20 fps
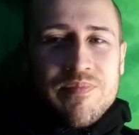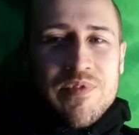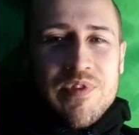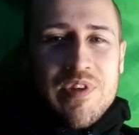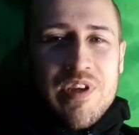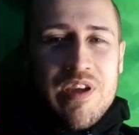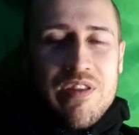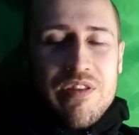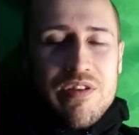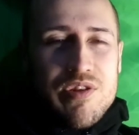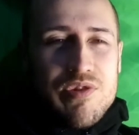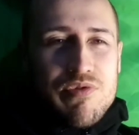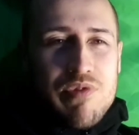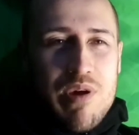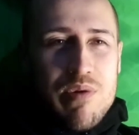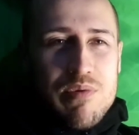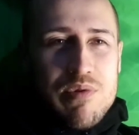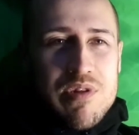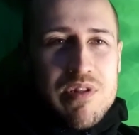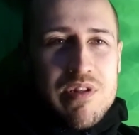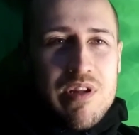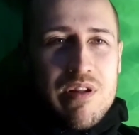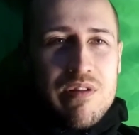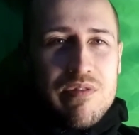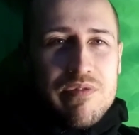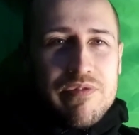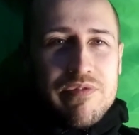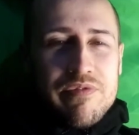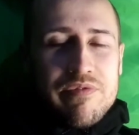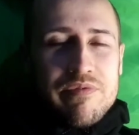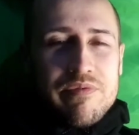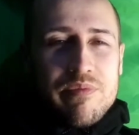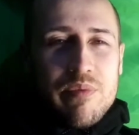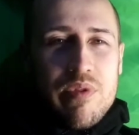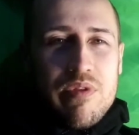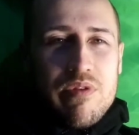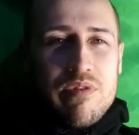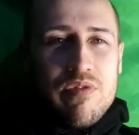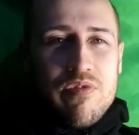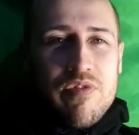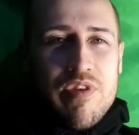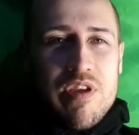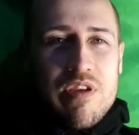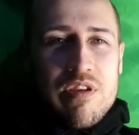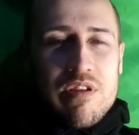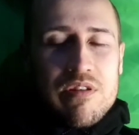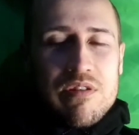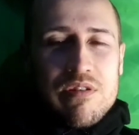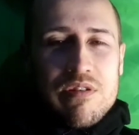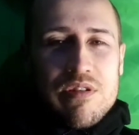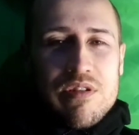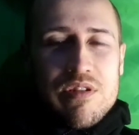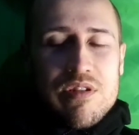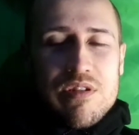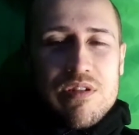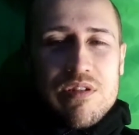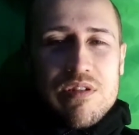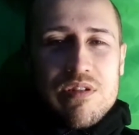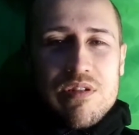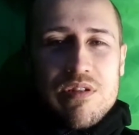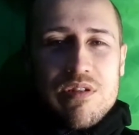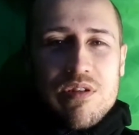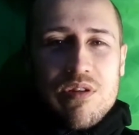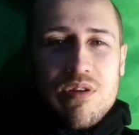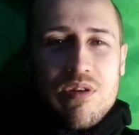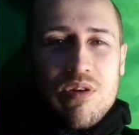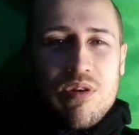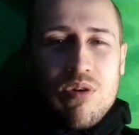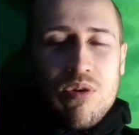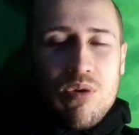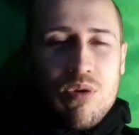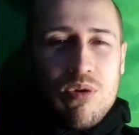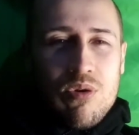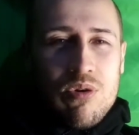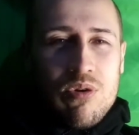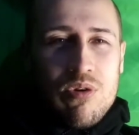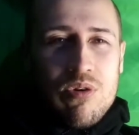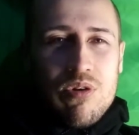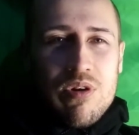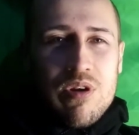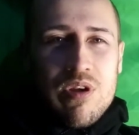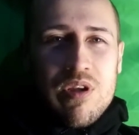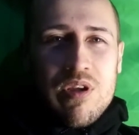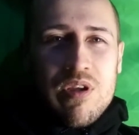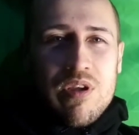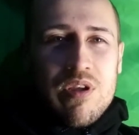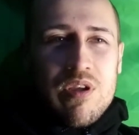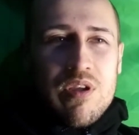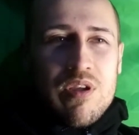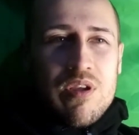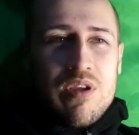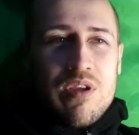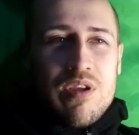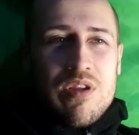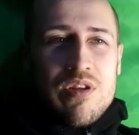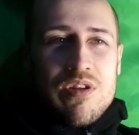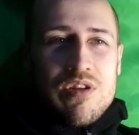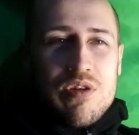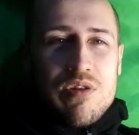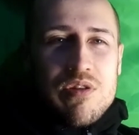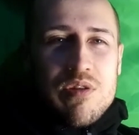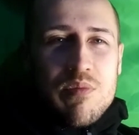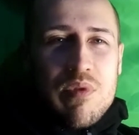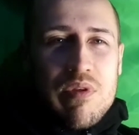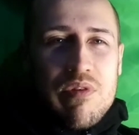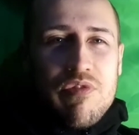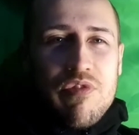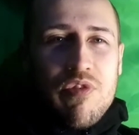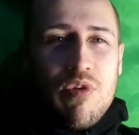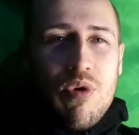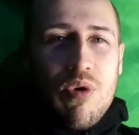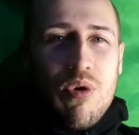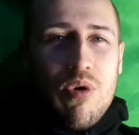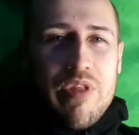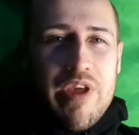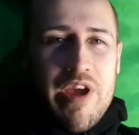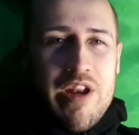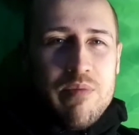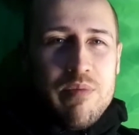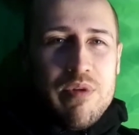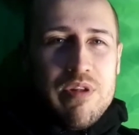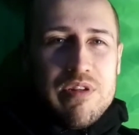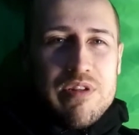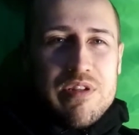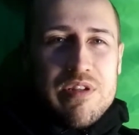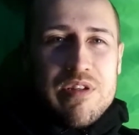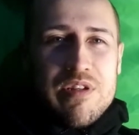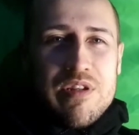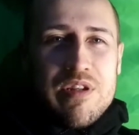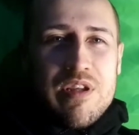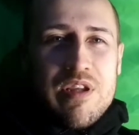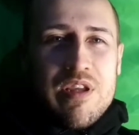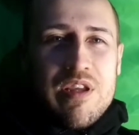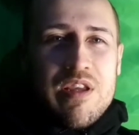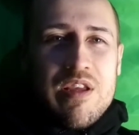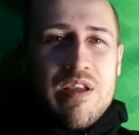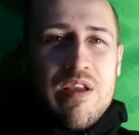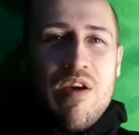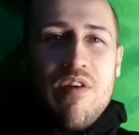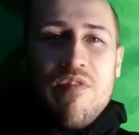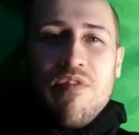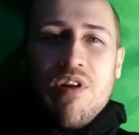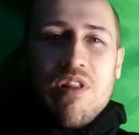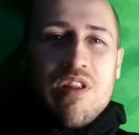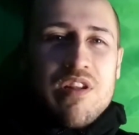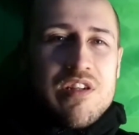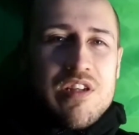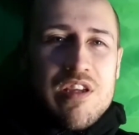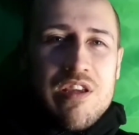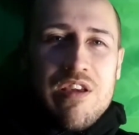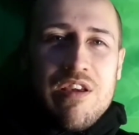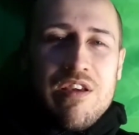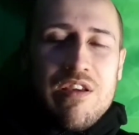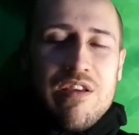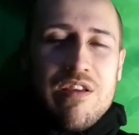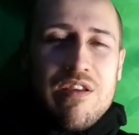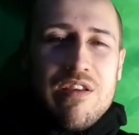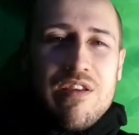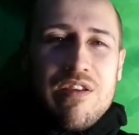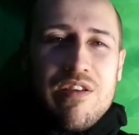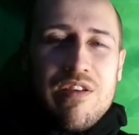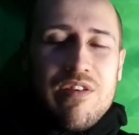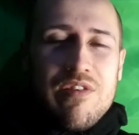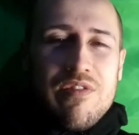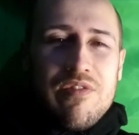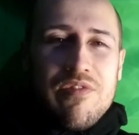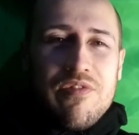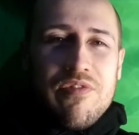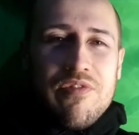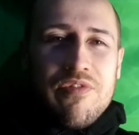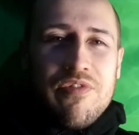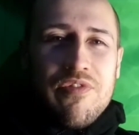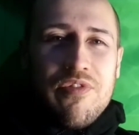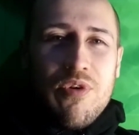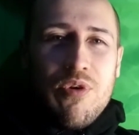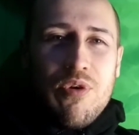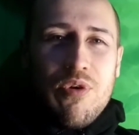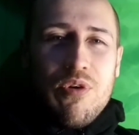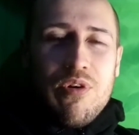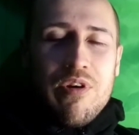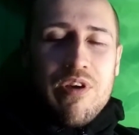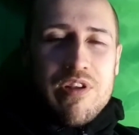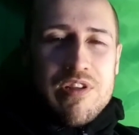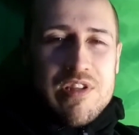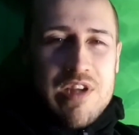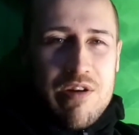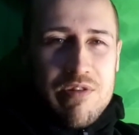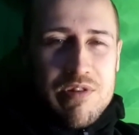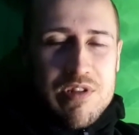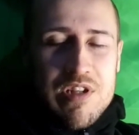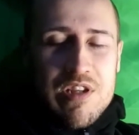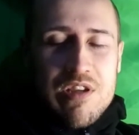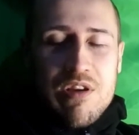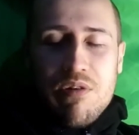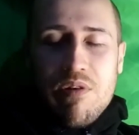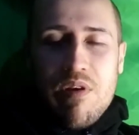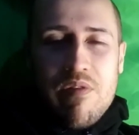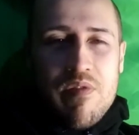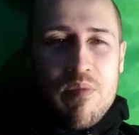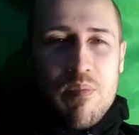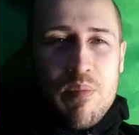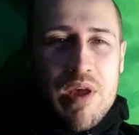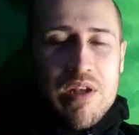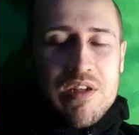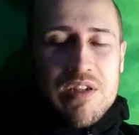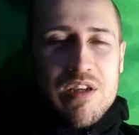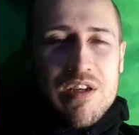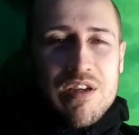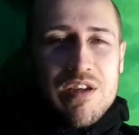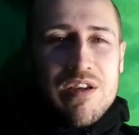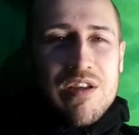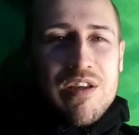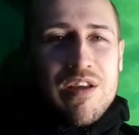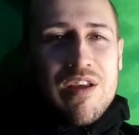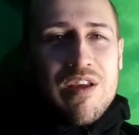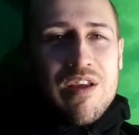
to either surround yourself with other vegans or do something for the animals. Volunteer for a charity, or even better,